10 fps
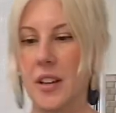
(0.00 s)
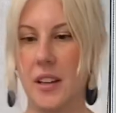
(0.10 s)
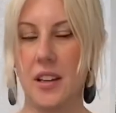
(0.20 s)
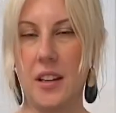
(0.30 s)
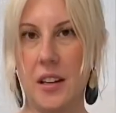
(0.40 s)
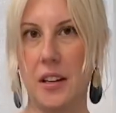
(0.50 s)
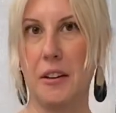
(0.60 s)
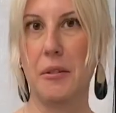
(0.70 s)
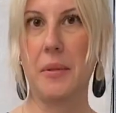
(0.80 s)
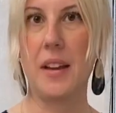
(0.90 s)

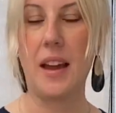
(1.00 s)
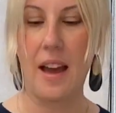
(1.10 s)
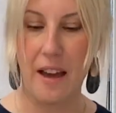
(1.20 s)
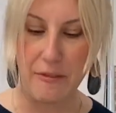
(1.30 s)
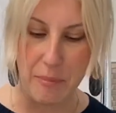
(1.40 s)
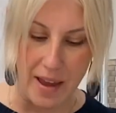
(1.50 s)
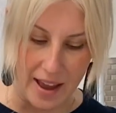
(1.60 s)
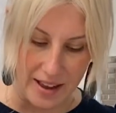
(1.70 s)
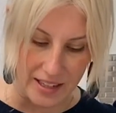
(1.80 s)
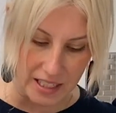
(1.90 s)
here we have
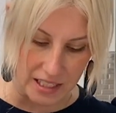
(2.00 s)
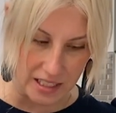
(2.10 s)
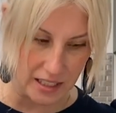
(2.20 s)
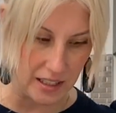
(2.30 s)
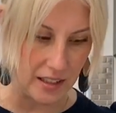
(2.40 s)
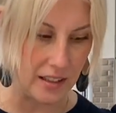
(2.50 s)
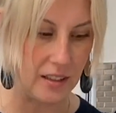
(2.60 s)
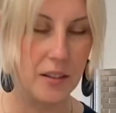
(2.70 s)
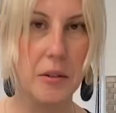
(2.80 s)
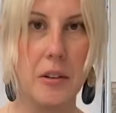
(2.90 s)

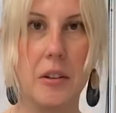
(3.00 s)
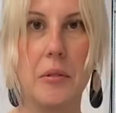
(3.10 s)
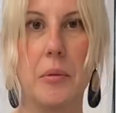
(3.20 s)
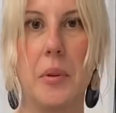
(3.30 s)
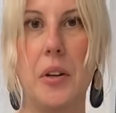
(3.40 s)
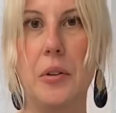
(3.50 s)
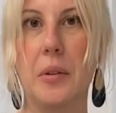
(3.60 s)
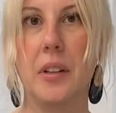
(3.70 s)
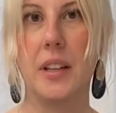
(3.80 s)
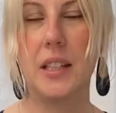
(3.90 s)
Paddington. We
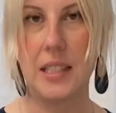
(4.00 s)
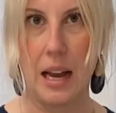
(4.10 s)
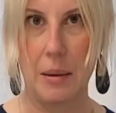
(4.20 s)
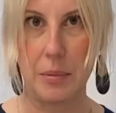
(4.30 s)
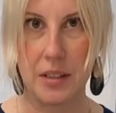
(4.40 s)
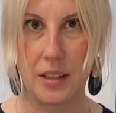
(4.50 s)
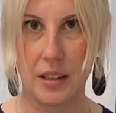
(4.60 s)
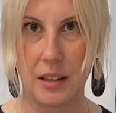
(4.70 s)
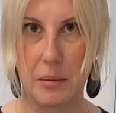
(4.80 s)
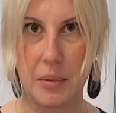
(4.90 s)
newly adopted
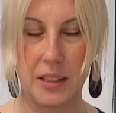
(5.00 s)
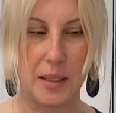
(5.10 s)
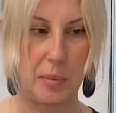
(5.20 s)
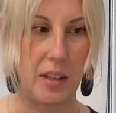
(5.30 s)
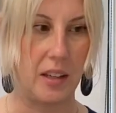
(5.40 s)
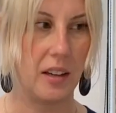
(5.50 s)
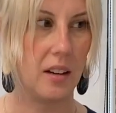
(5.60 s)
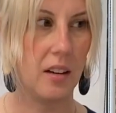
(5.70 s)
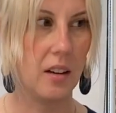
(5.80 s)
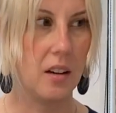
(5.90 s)
him. It's
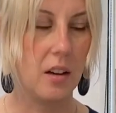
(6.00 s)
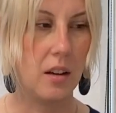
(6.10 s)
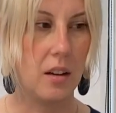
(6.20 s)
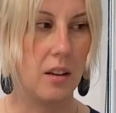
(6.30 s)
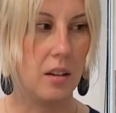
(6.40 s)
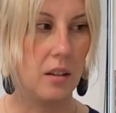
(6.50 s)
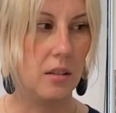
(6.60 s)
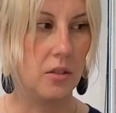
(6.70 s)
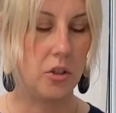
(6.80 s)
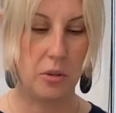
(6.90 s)
been
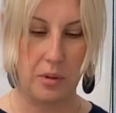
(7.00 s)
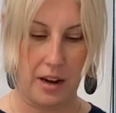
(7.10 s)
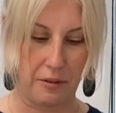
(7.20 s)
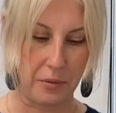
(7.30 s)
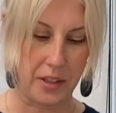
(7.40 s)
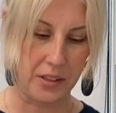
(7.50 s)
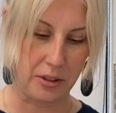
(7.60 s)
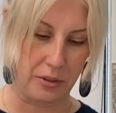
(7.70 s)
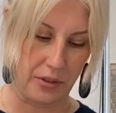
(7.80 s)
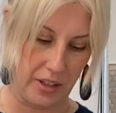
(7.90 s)
2.5 weeks
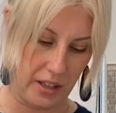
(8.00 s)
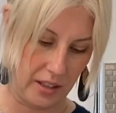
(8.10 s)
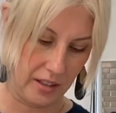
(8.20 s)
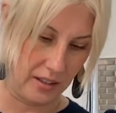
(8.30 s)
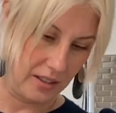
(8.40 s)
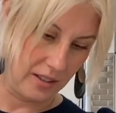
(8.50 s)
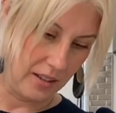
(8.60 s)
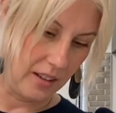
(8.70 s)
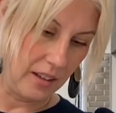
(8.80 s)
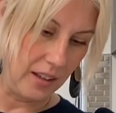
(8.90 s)
only,
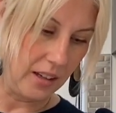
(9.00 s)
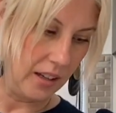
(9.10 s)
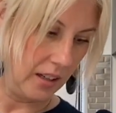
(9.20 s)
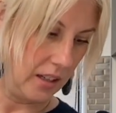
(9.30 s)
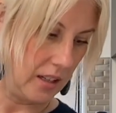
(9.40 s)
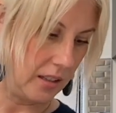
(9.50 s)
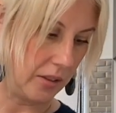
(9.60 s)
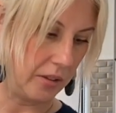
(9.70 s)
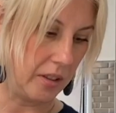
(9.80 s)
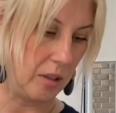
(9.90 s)
and he's
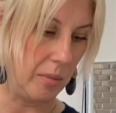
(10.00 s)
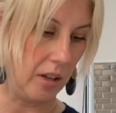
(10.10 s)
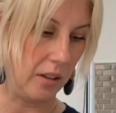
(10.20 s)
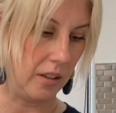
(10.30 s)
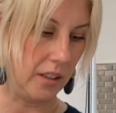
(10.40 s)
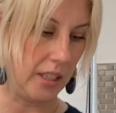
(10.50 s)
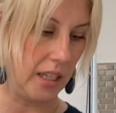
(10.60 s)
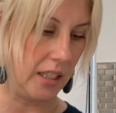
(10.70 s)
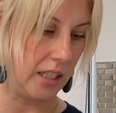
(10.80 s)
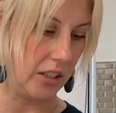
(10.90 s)
going to be our little
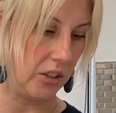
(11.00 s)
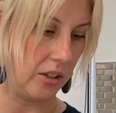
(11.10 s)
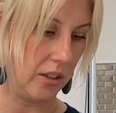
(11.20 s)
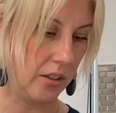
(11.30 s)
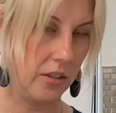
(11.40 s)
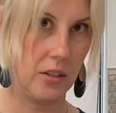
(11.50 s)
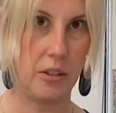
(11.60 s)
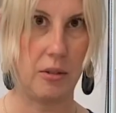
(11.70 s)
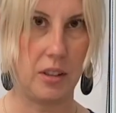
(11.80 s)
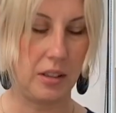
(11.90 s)
taste tester.
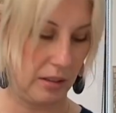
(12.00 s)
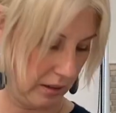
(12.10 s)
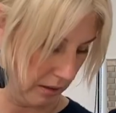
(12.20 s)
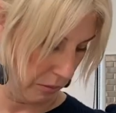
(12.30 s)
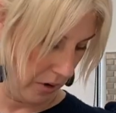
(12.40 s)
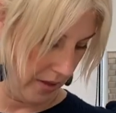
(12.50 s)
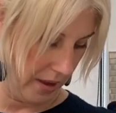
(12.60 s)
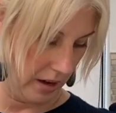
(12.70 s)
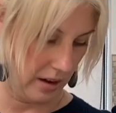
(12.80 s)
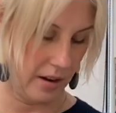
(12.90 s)
So this is one
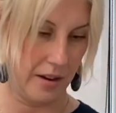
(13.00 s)
that